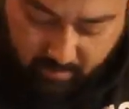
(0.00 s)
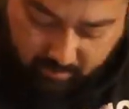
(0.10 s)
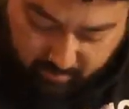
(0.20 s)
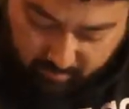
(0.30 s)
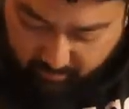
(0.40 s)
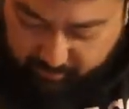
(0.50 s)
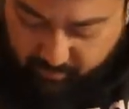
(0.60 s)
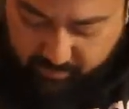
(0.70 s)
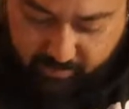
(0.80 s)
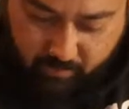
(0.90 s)
know it's a
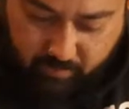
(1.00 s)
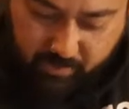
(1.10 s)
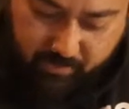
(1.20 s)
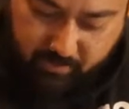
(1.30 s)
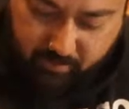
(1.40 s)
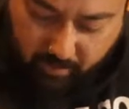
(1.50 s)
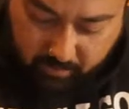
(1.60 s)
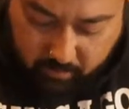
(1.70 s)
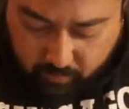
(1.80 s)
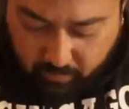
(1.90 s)
pretty stupid thing to do. Like,
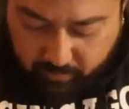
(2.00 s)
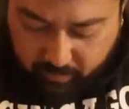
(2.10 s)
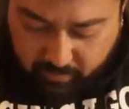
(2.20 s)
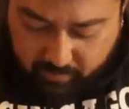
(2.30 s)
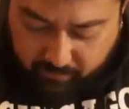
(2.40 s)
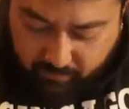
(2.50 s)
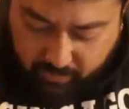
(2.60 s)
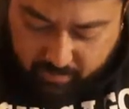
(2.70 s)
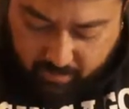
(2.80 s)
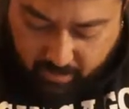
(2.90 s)
look who I pinched,
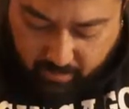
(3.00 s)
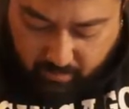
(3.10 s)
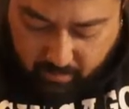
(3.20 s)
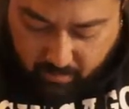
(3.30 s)
fucking dickhead.